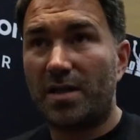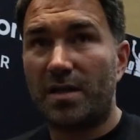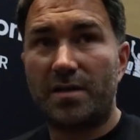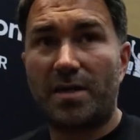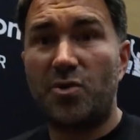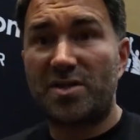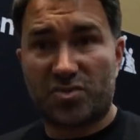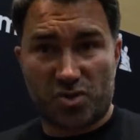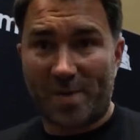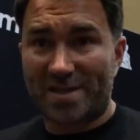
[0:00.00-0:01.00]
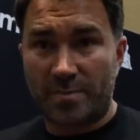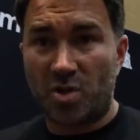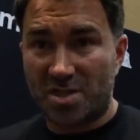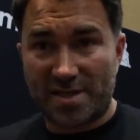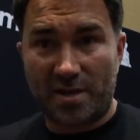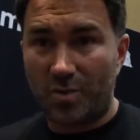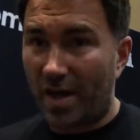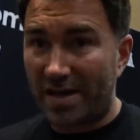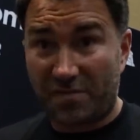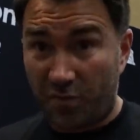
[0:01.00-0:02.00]
uh, no disrespect to Montiel,
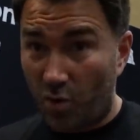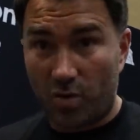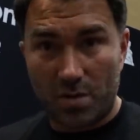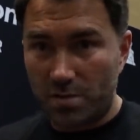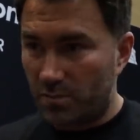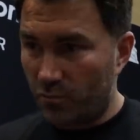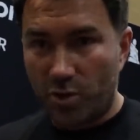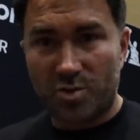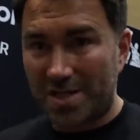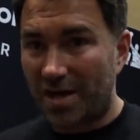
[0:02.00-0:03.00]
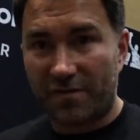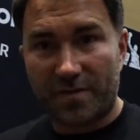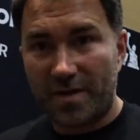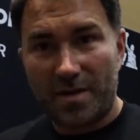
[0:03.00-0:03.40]
like he fought real tough,